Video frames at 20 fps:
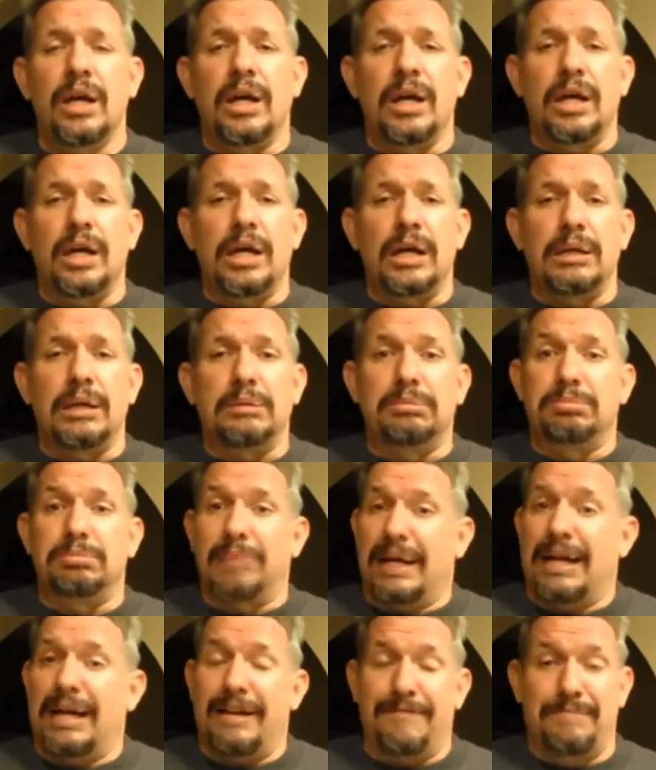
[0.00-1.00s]
uh,
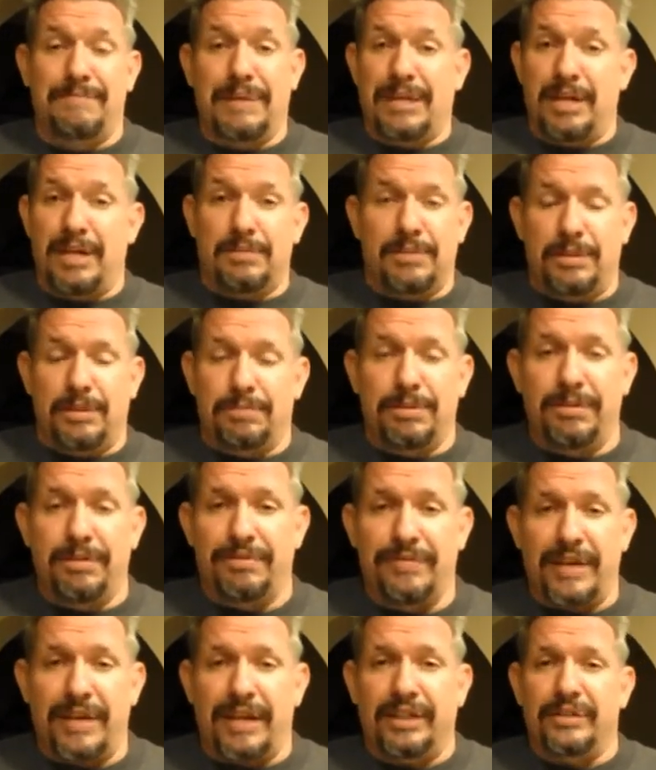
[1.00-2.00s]
I've become her poof
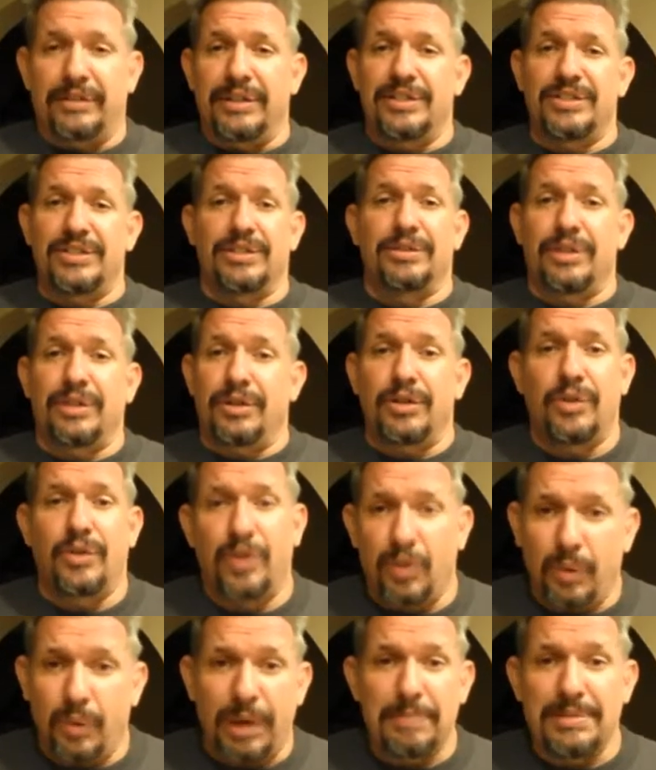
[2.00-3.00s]
factory. So go to
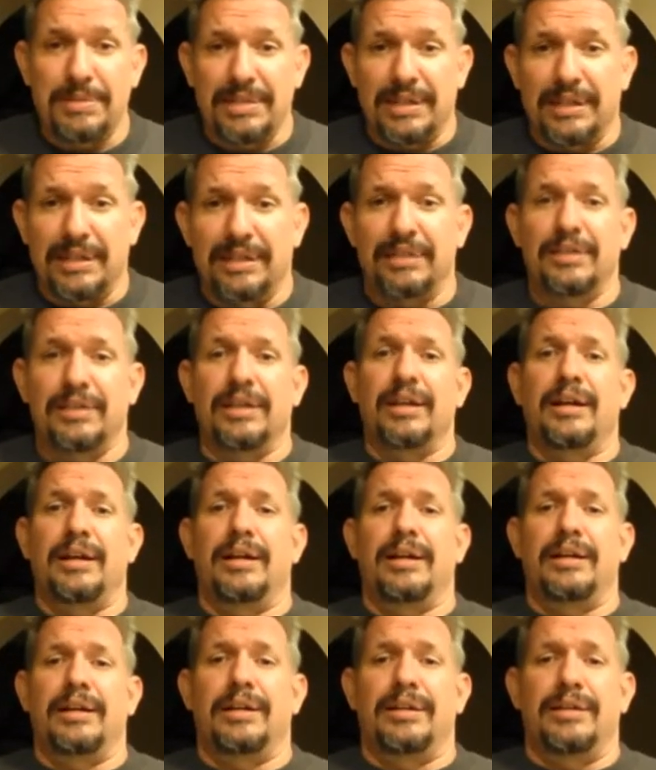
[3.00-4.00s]
her website
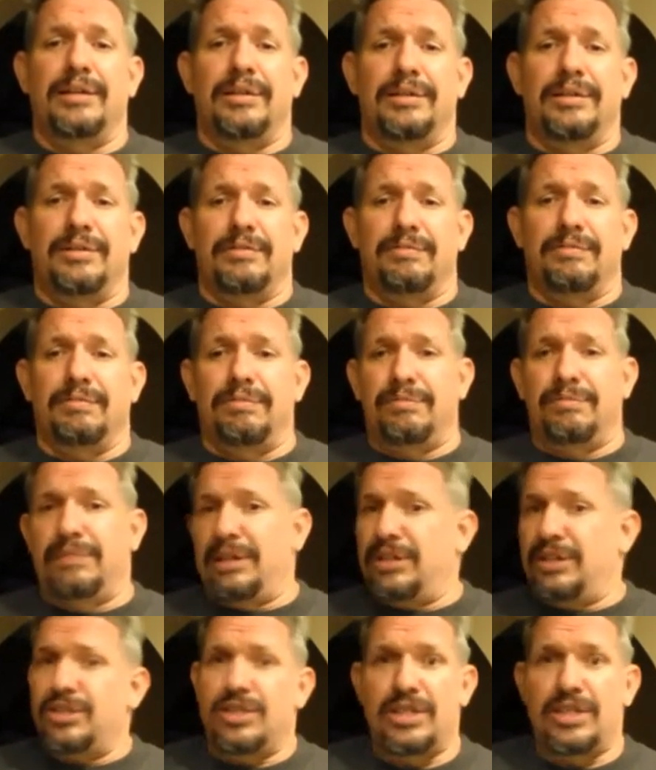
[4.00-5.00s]
and
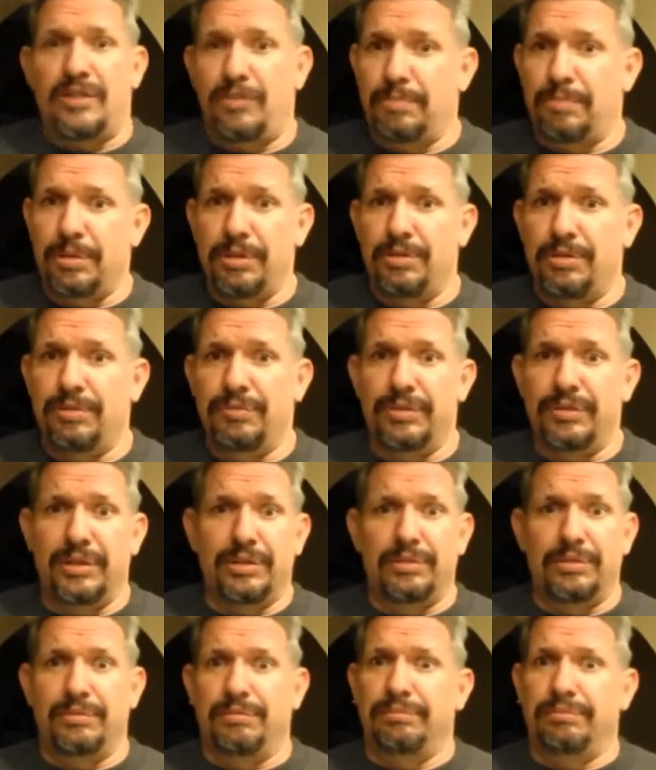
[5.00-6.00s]
get yourself a poof,
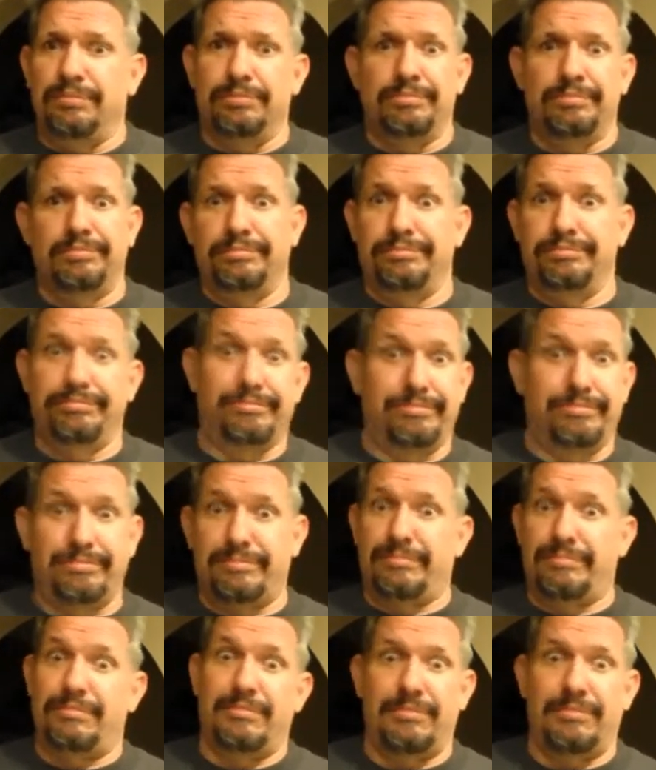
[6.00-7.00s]
and
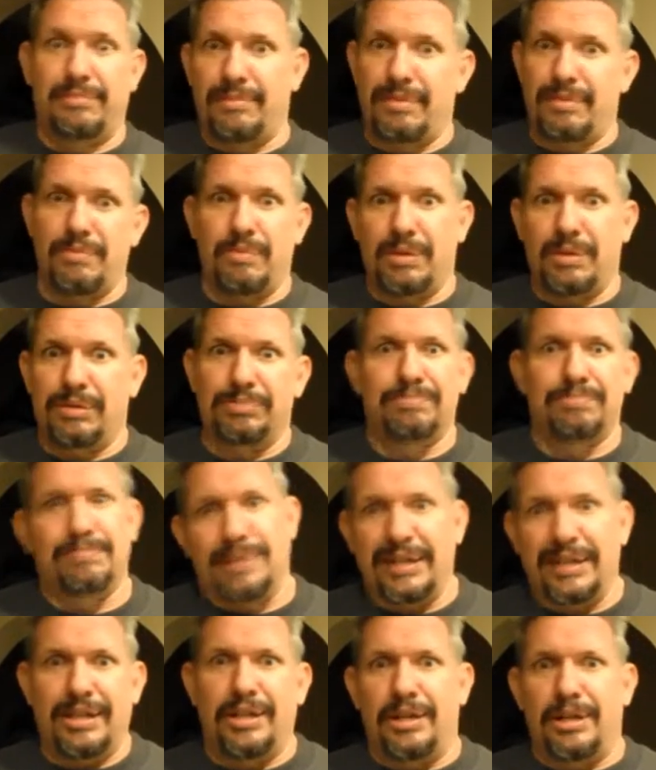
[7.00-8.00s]
we'll
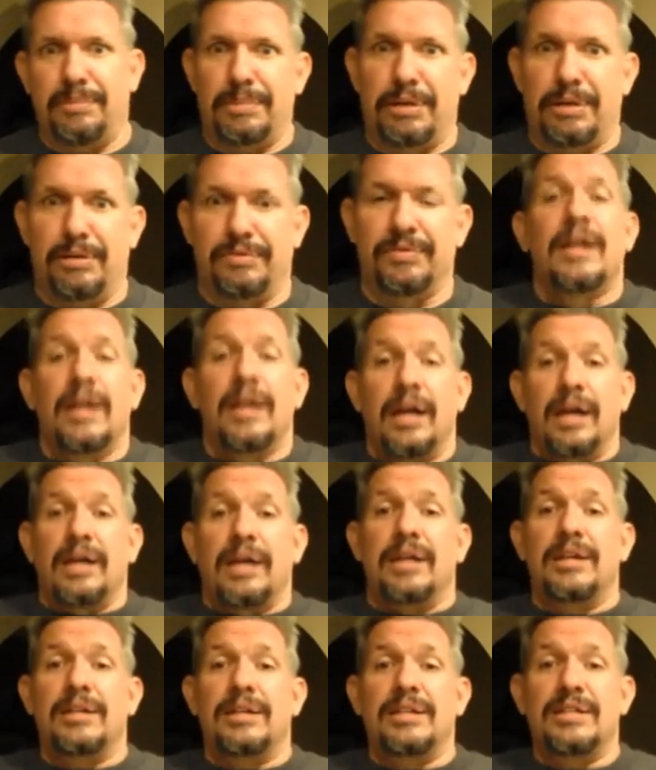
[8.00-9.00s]
make you a poof.
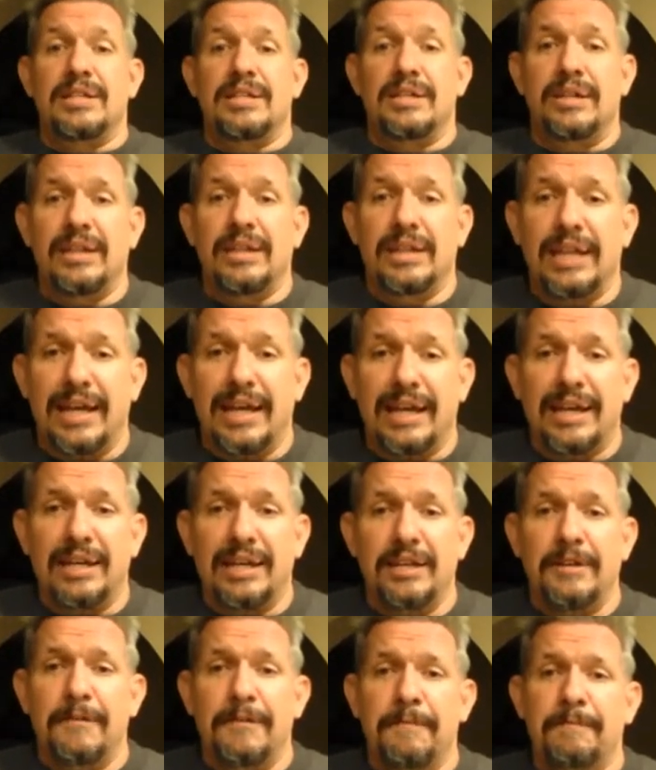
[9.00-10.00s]
Until
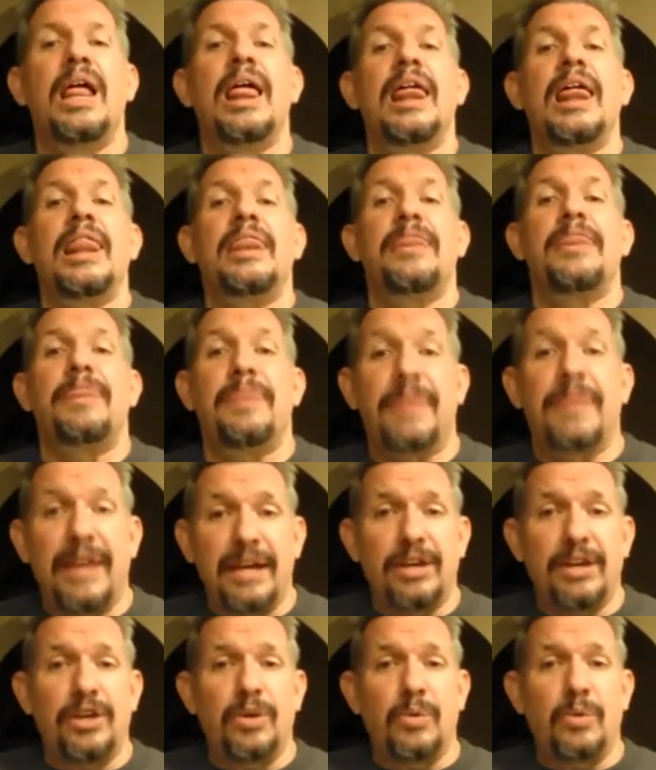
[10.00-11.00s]
then,
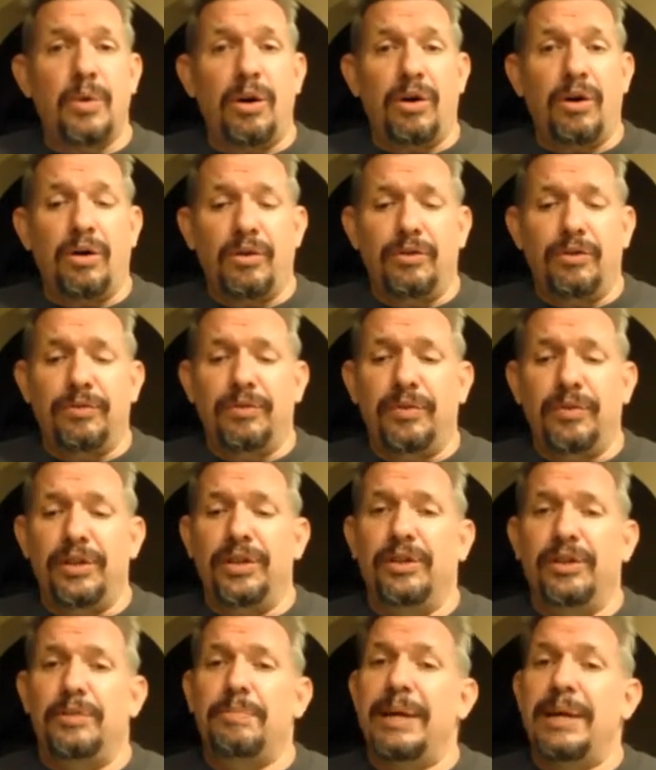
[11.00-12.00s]
thank you all for
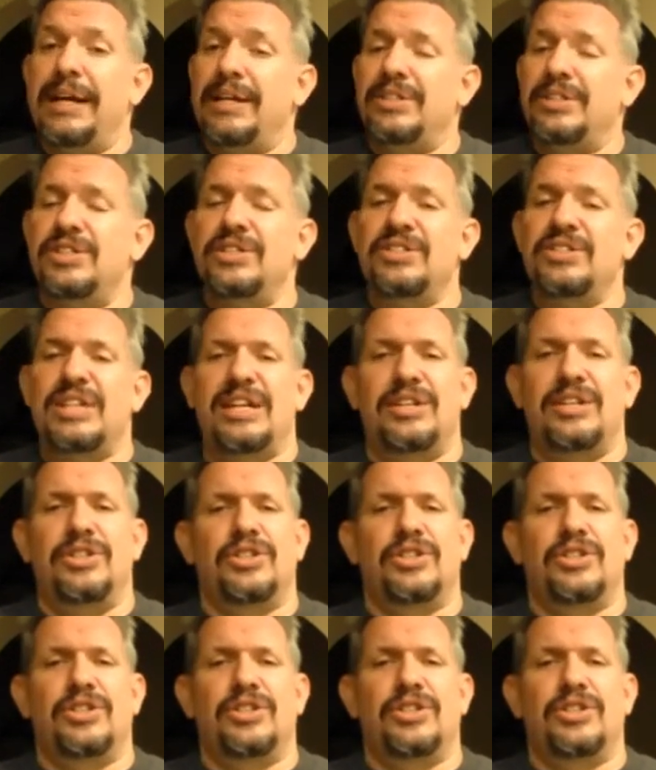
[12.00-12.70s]
your patience and